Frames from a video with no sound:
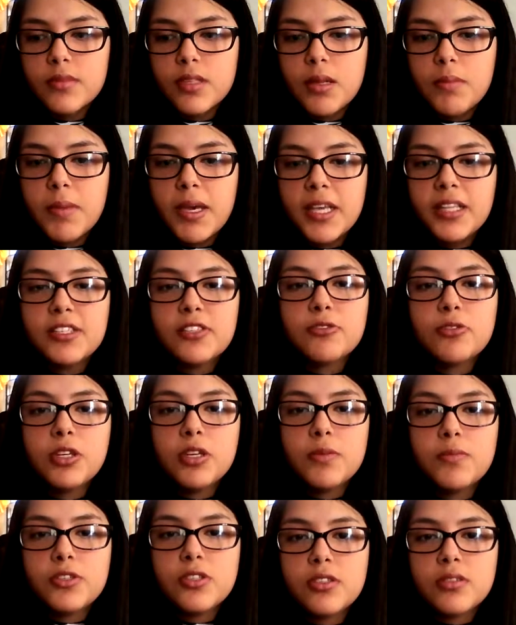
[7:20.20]
made
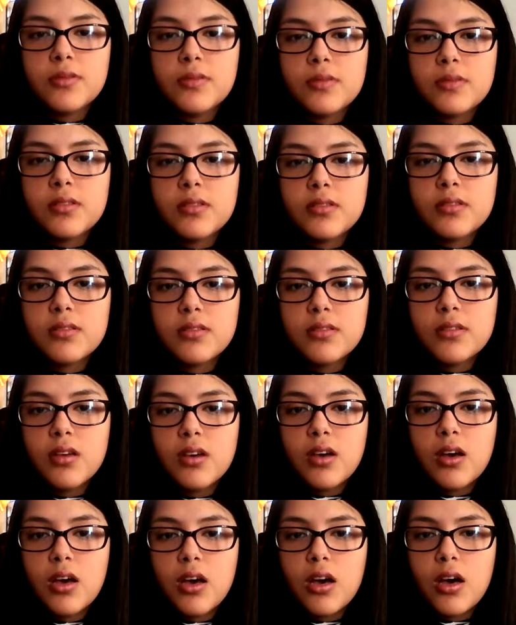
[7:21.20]
descriptions
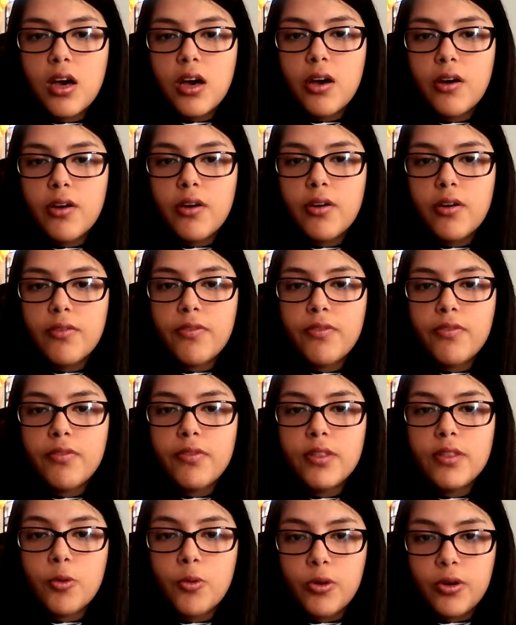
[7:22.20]
of
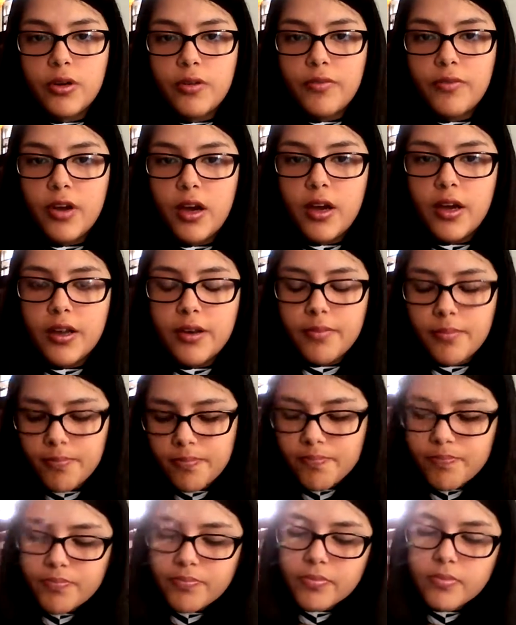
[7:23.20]
the Word of God,
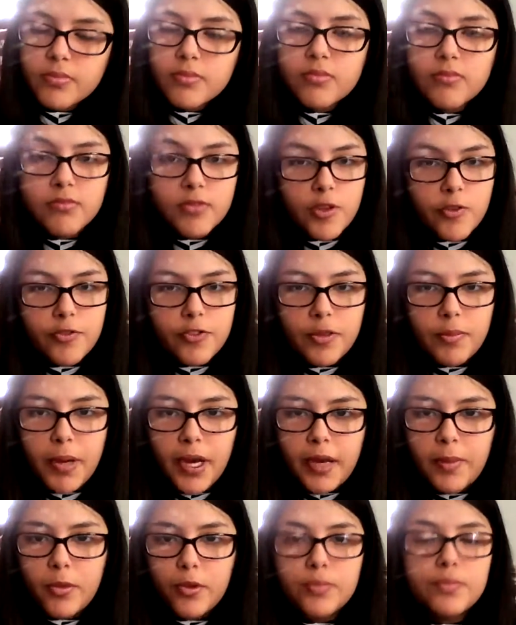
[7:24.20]
the
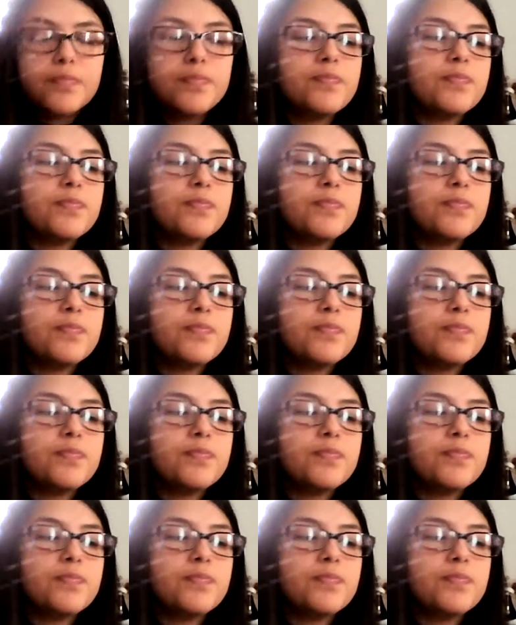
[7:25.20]
Bible.